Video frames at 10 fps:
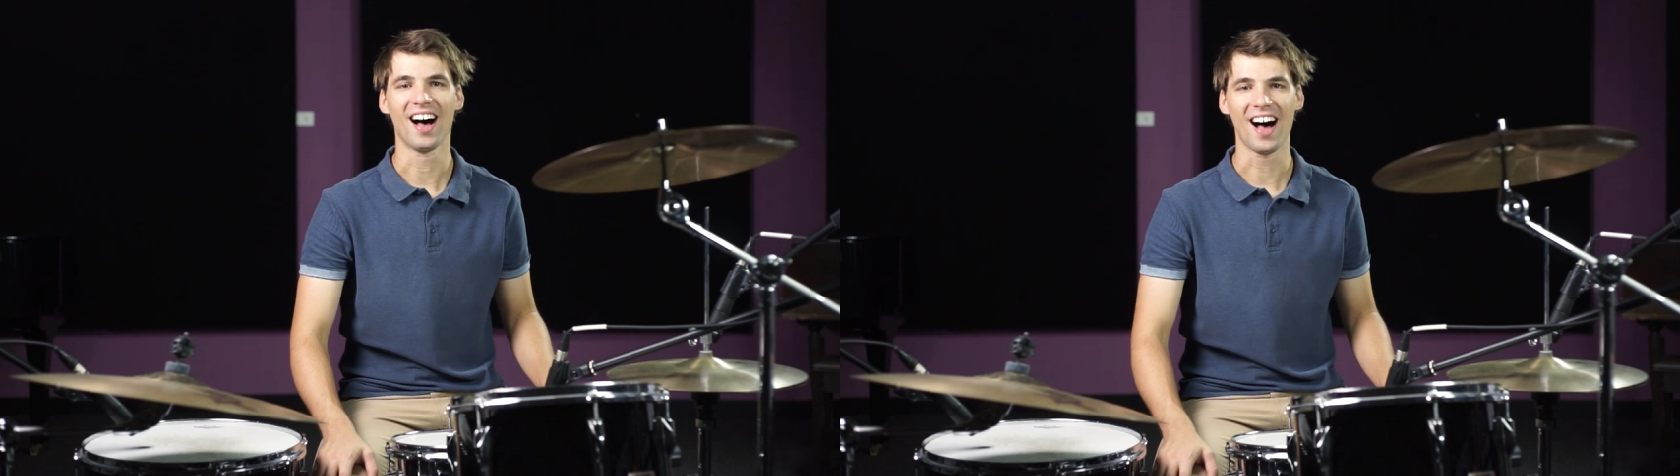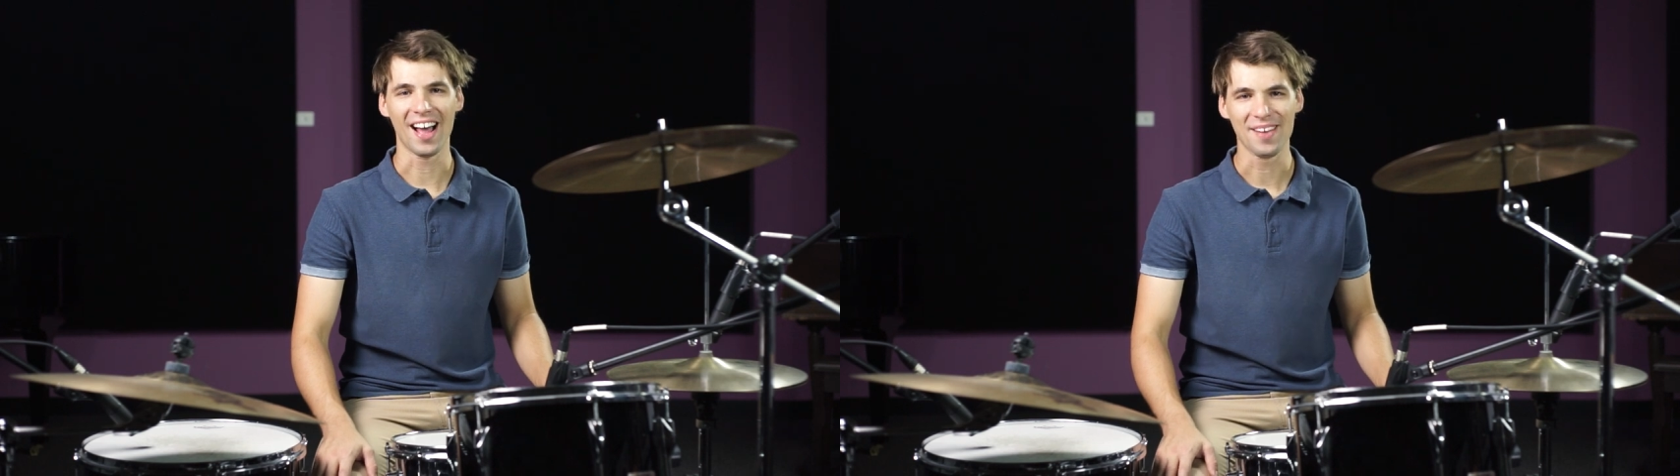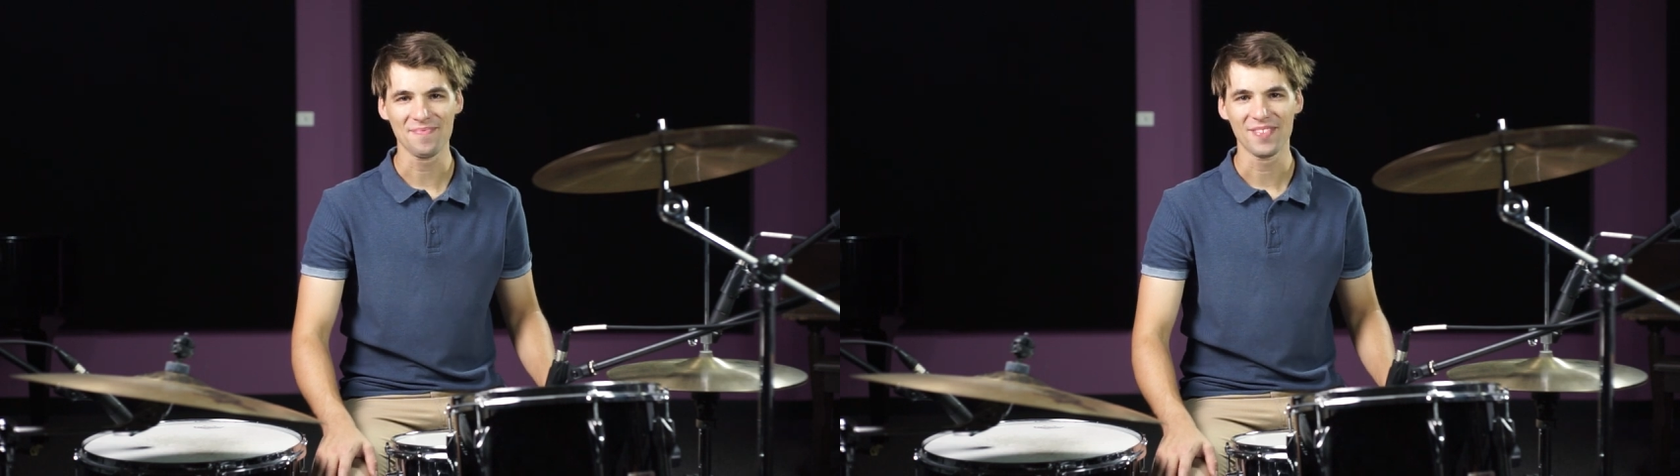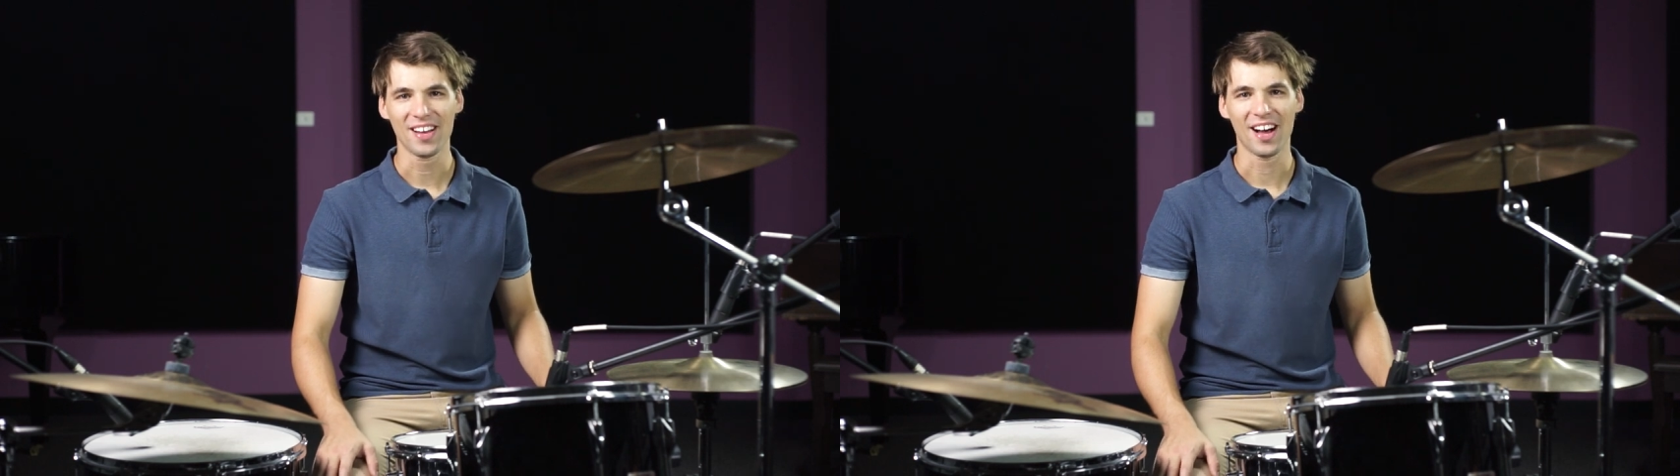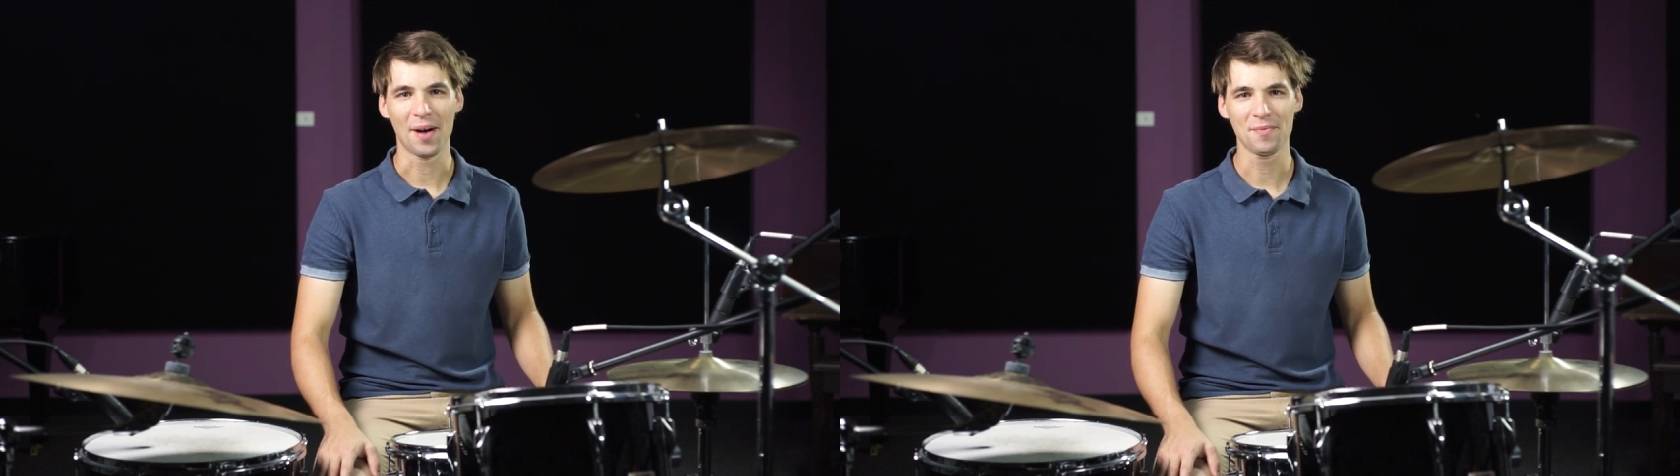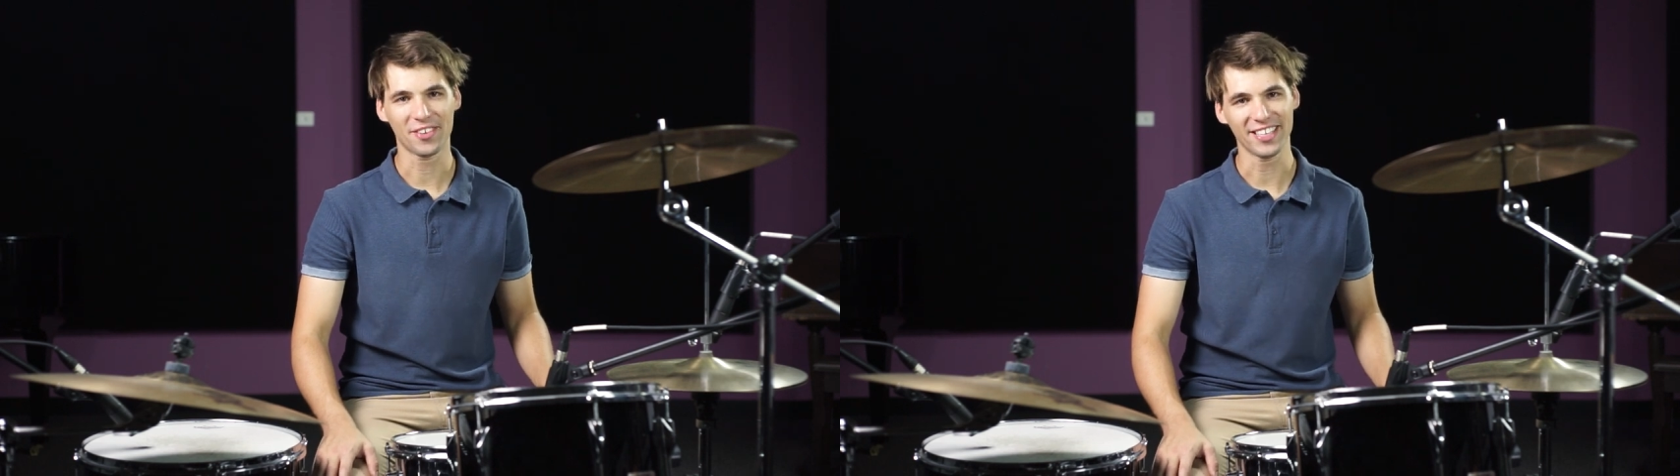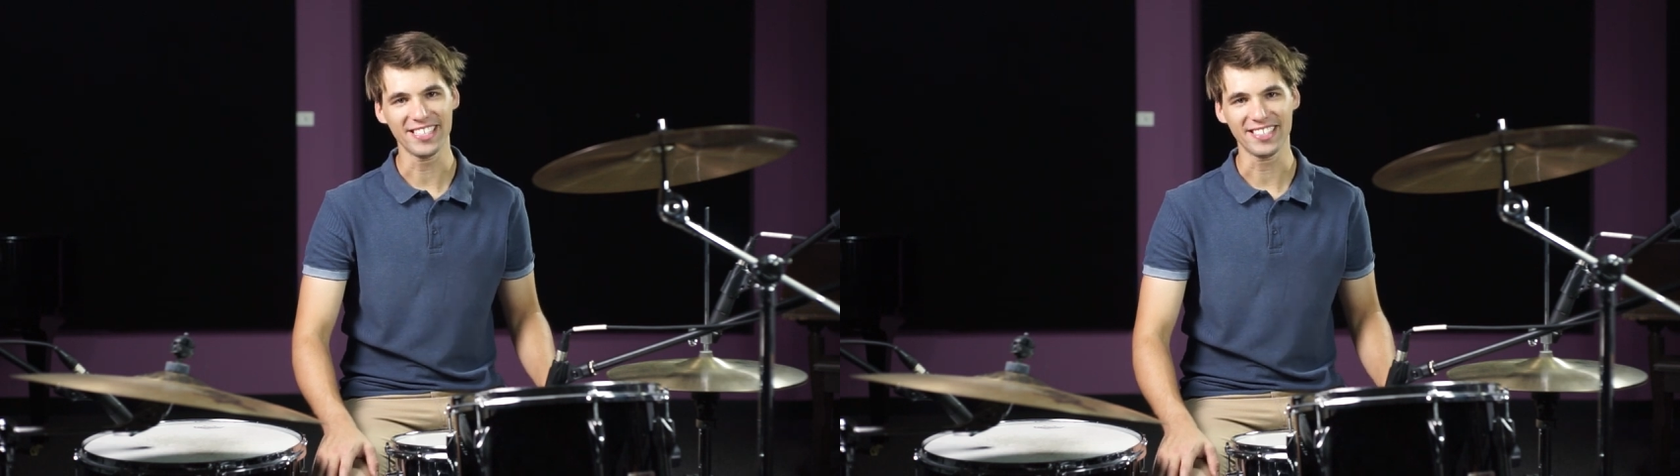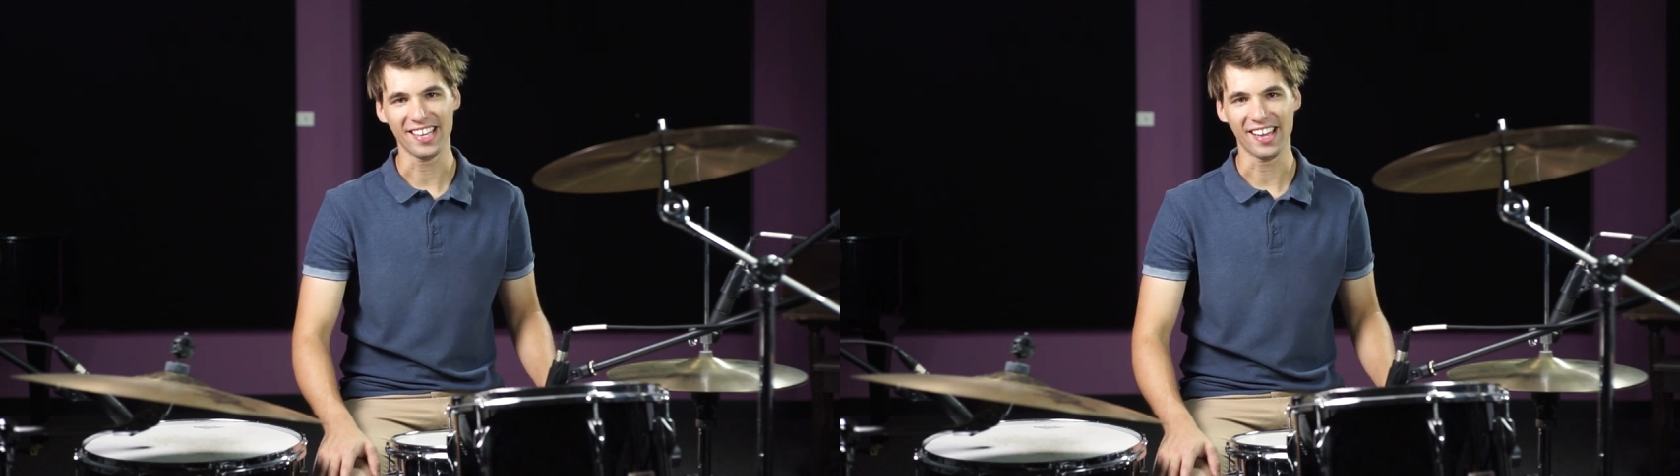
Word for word: Hi, I'm Chris,